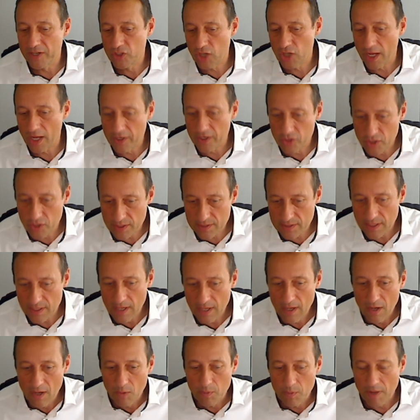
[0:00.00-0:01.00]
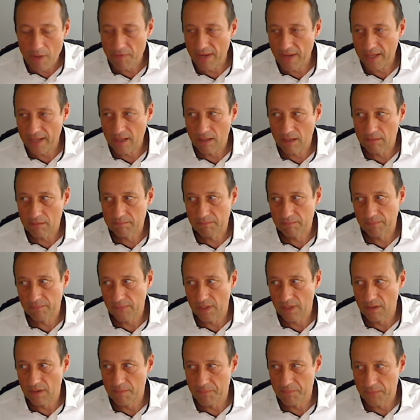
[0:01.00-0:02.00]
changes, we have like
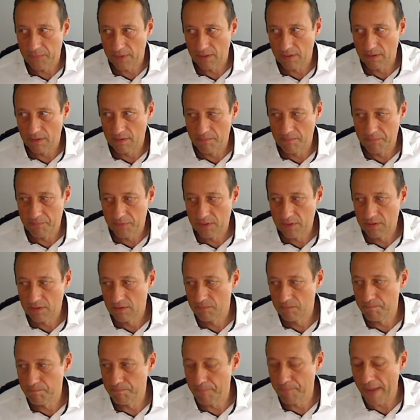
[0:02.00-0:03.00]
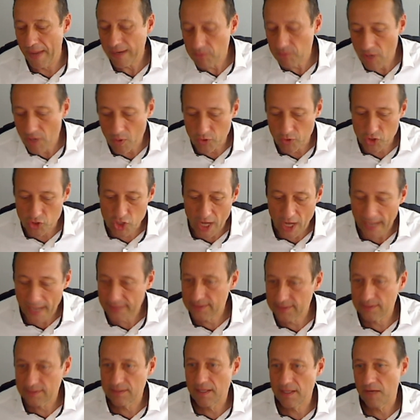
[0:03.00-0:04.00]
a background
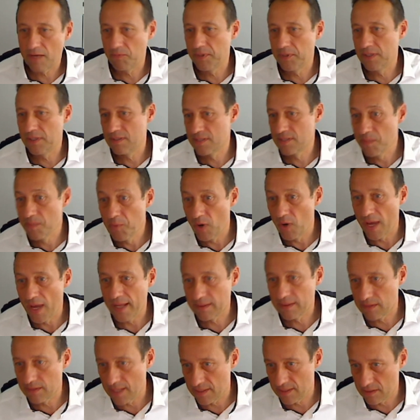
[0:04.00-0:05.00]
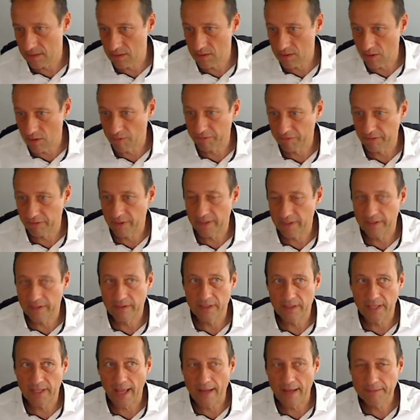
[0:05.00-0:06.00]
checks that we simulate that the software
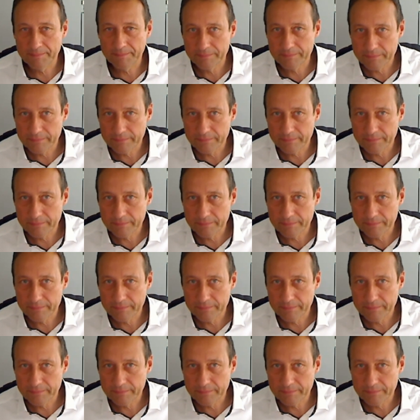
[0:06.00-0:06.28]
again.